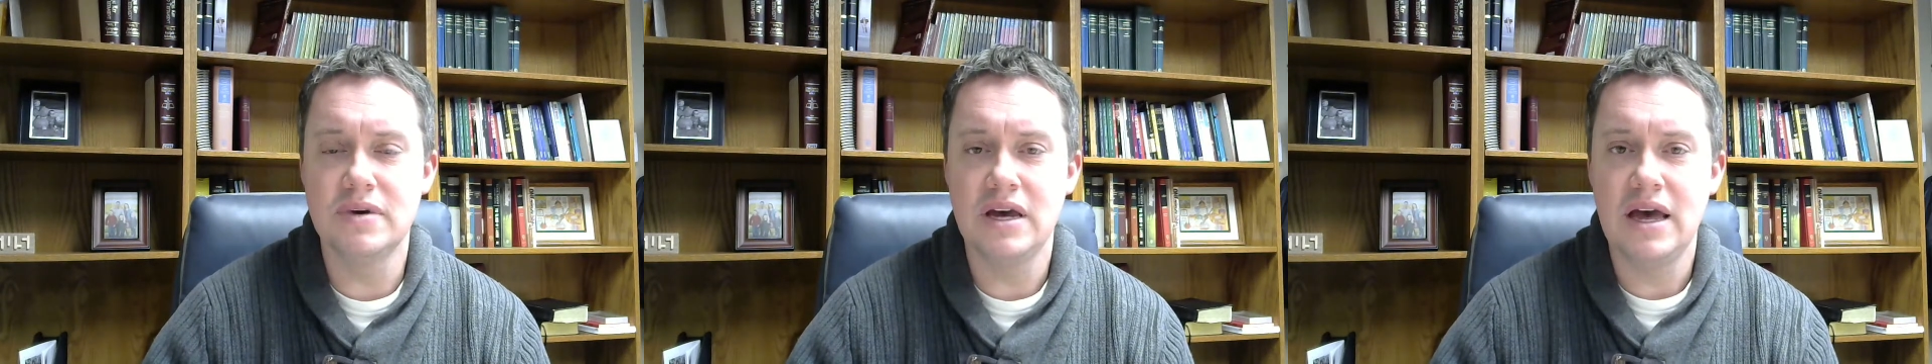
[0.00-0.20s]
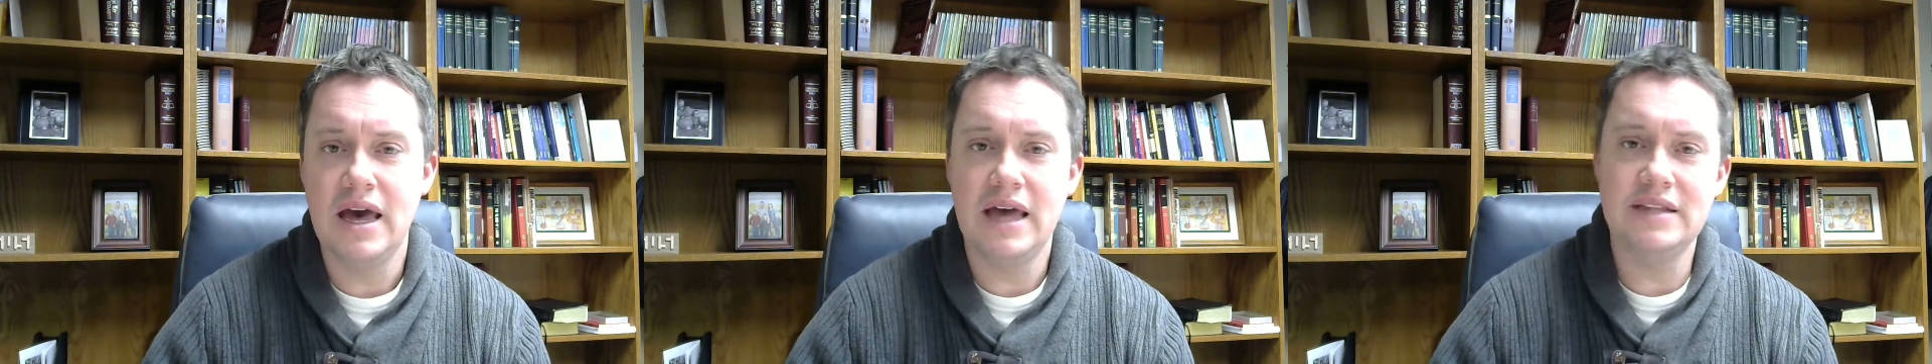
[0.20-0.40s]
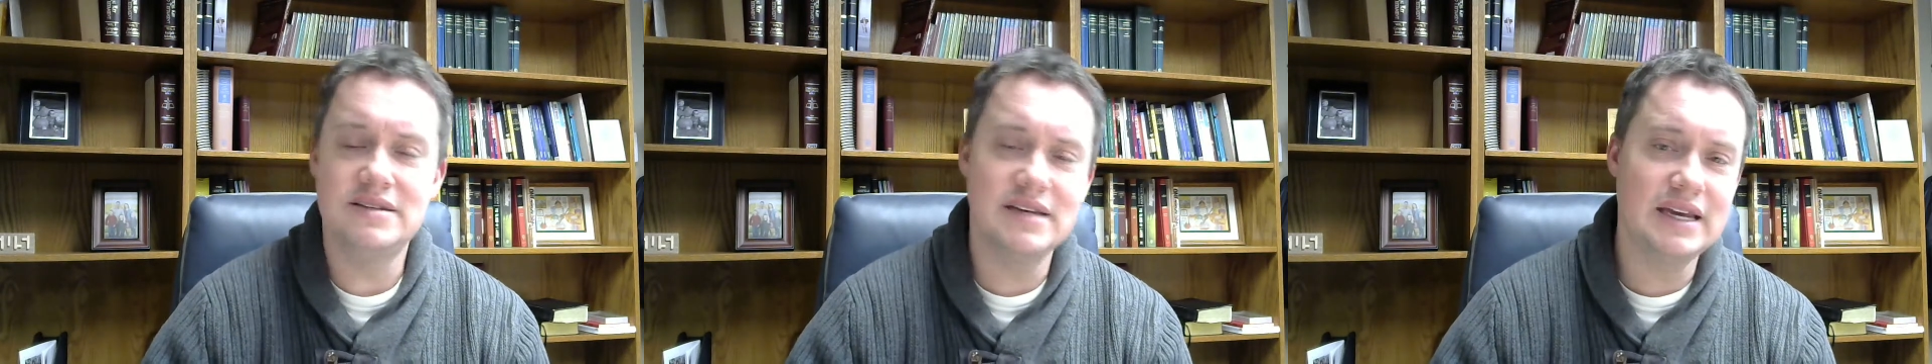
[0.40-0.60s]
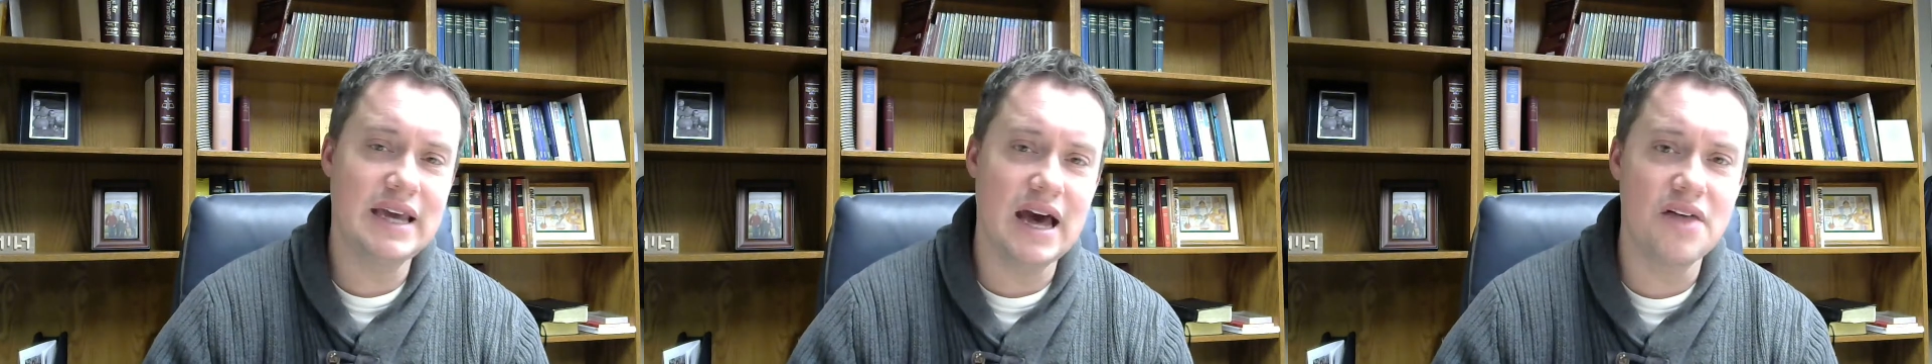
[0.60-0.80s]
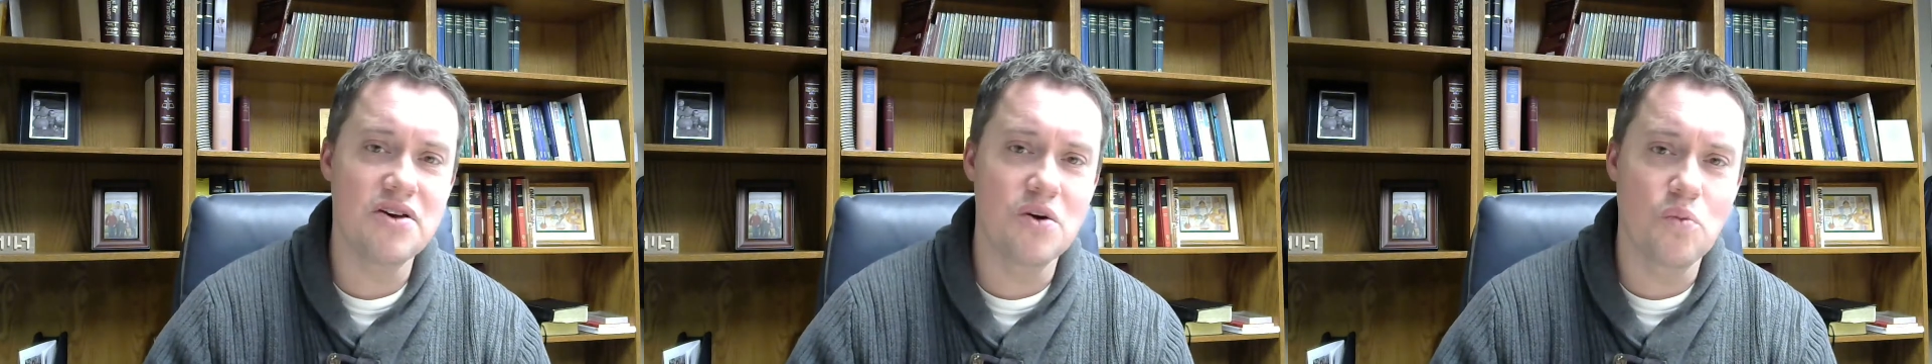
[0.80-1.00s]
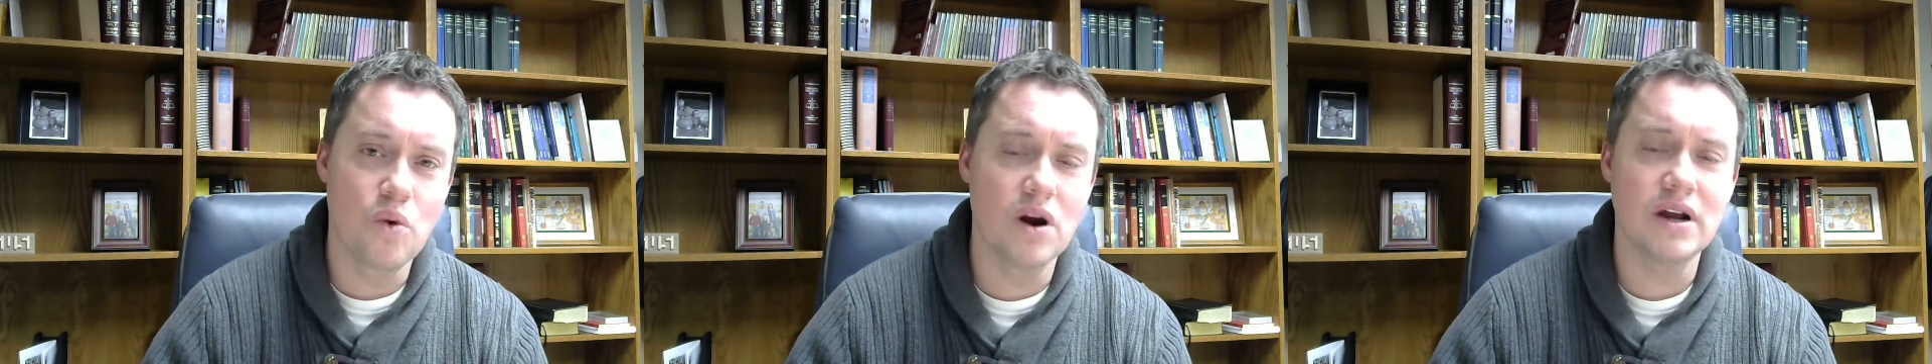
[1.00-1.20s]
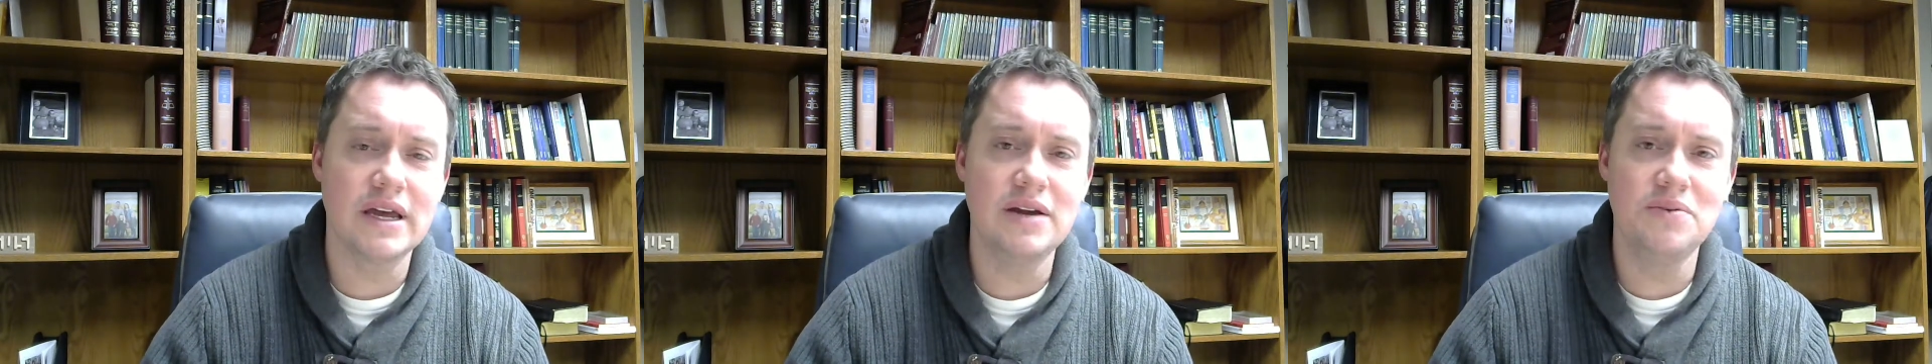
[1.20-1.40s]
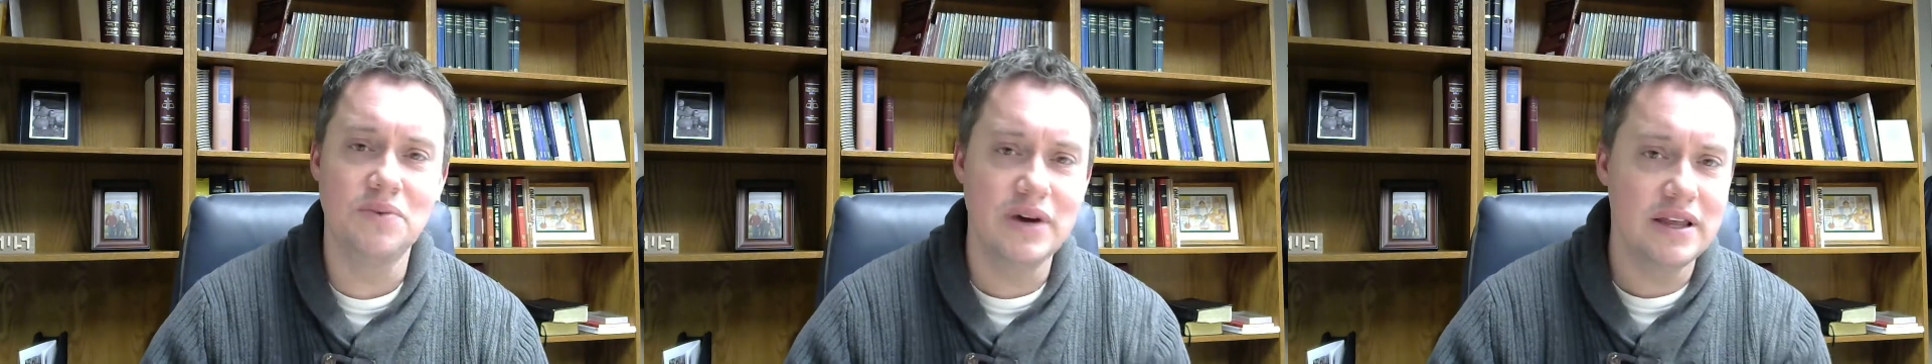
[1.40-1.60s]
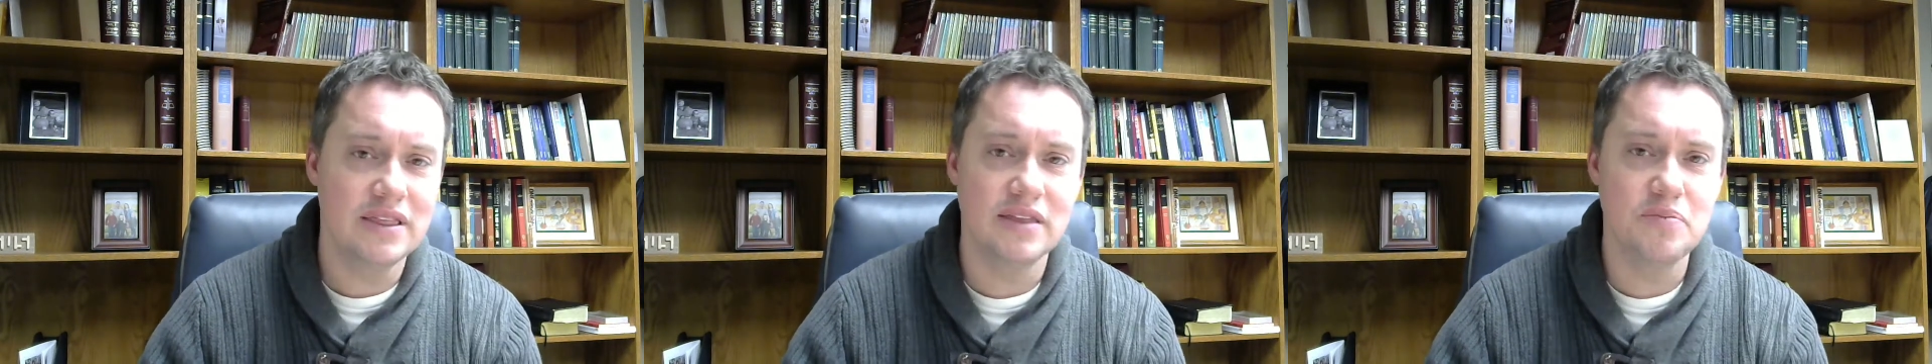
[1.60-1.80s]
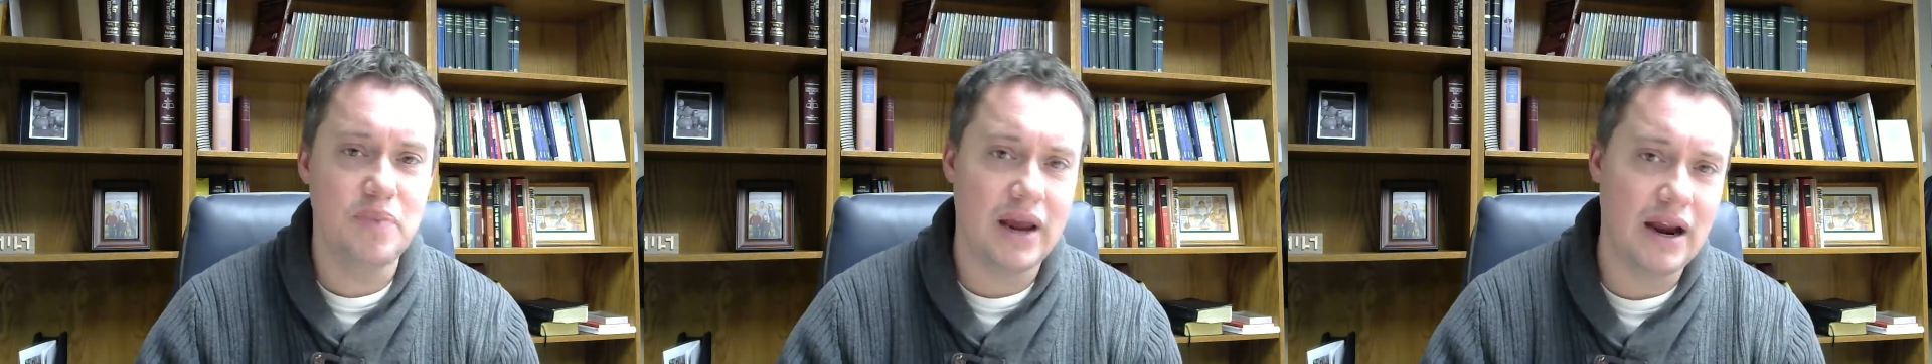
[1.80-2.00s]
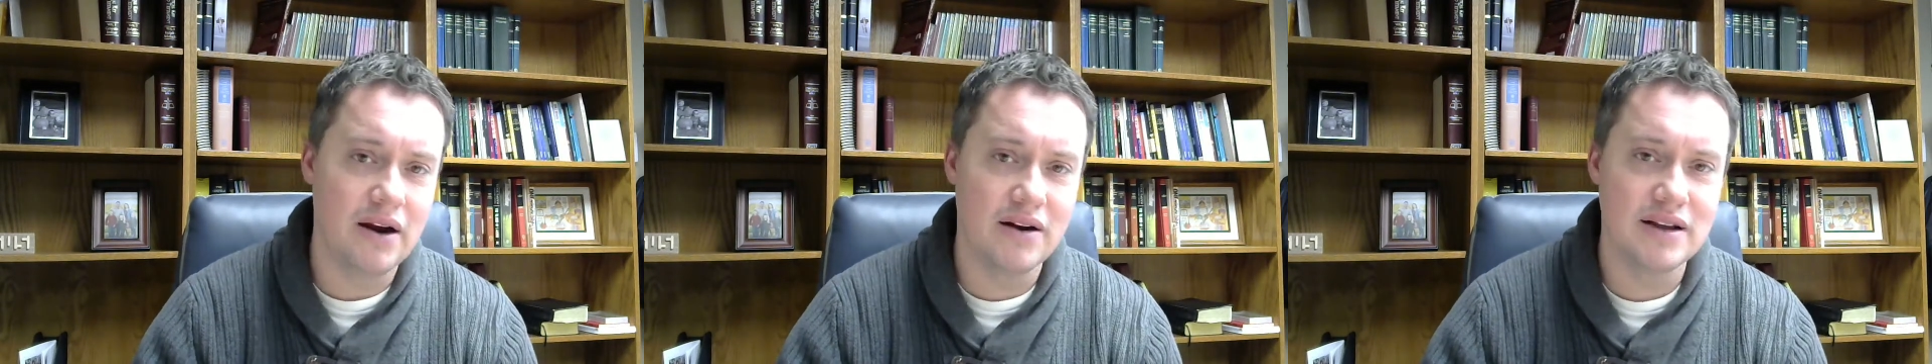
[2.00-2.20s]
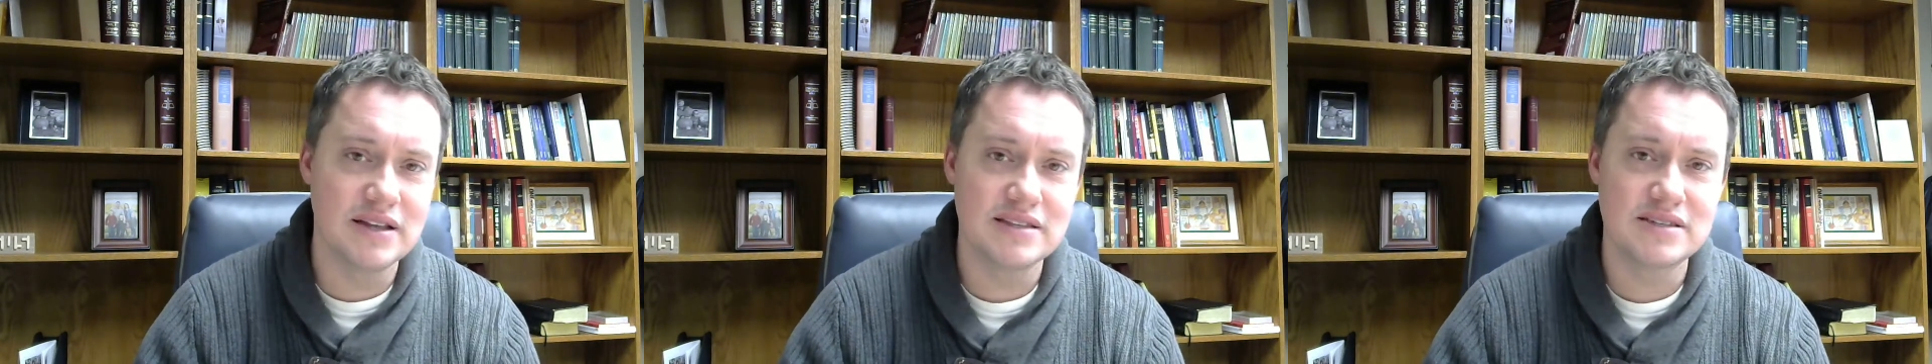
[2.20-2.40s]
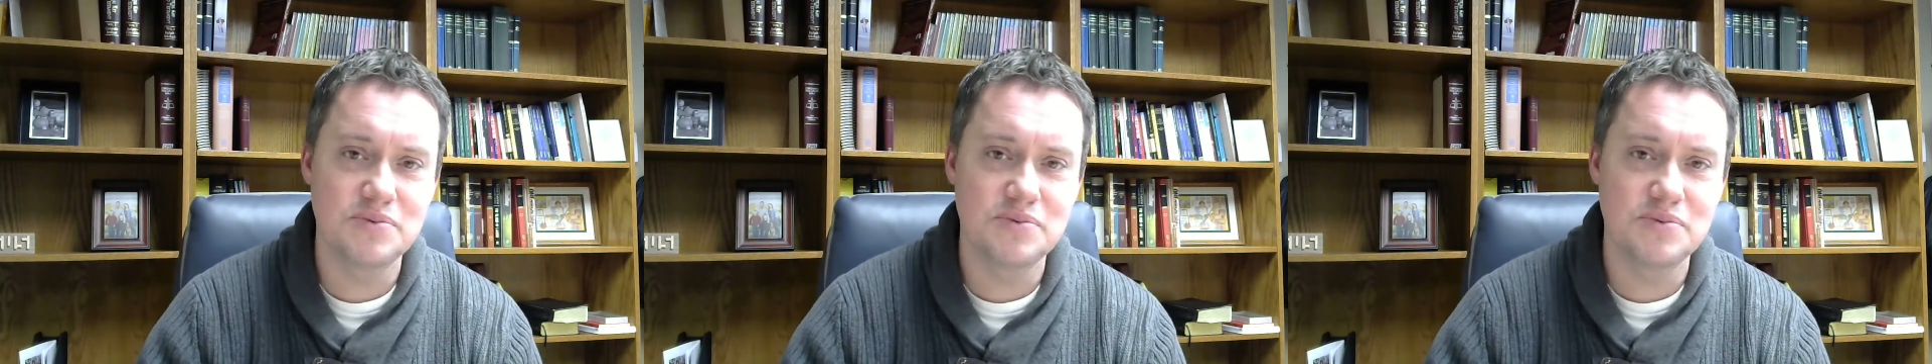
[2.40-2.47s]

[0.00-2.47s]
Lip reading: And together, working with the parents,